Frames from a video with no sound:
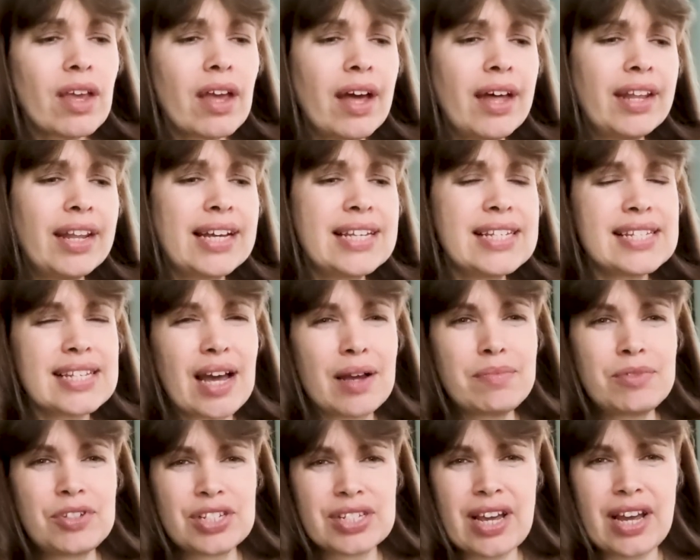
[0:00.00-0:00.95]
unless
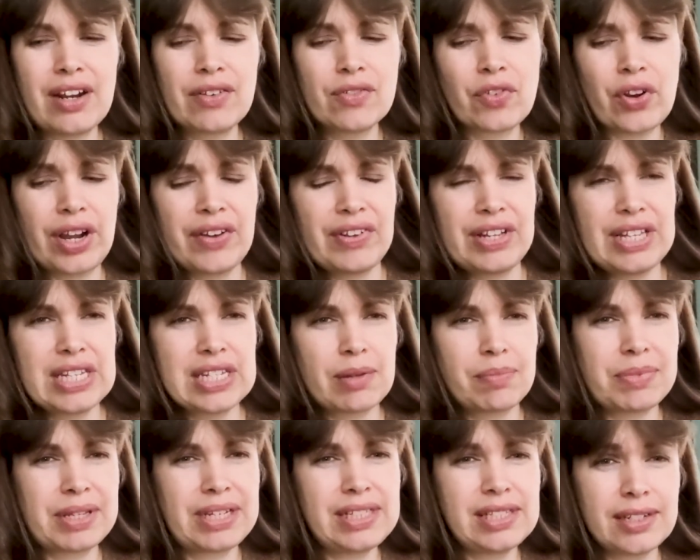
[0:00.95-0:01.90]
I'm just kind of craving
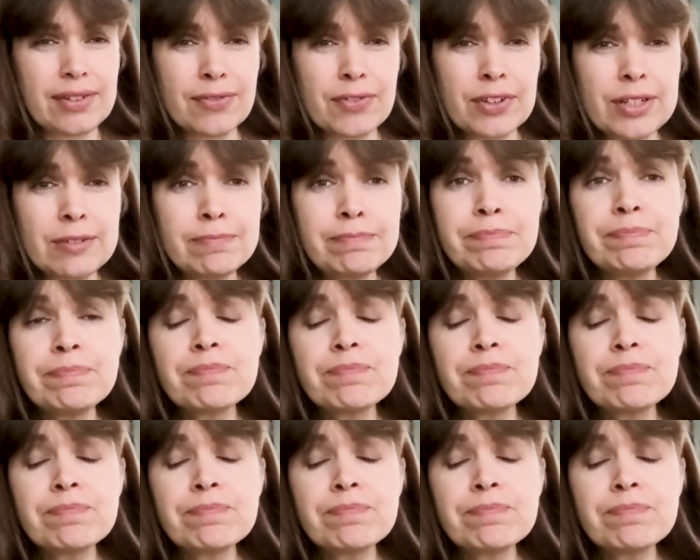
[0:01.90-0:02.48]
something different.